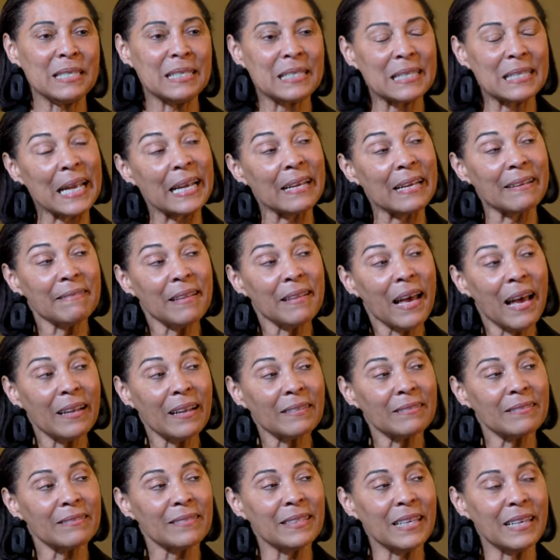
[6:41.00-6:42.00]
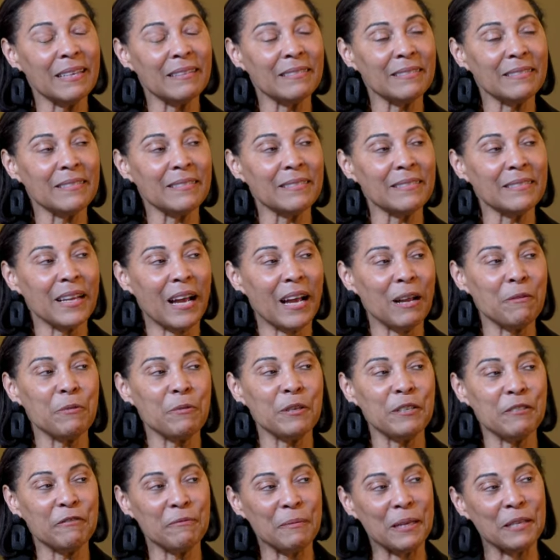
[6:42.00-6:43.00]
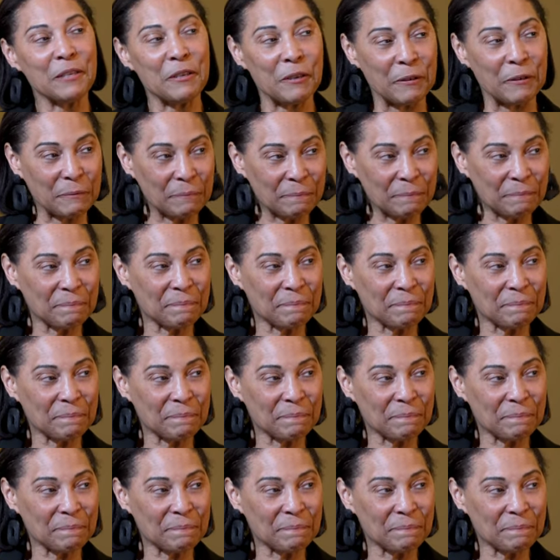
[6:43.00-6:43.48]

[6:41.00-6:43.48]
saying that, then I wouldn't have met you.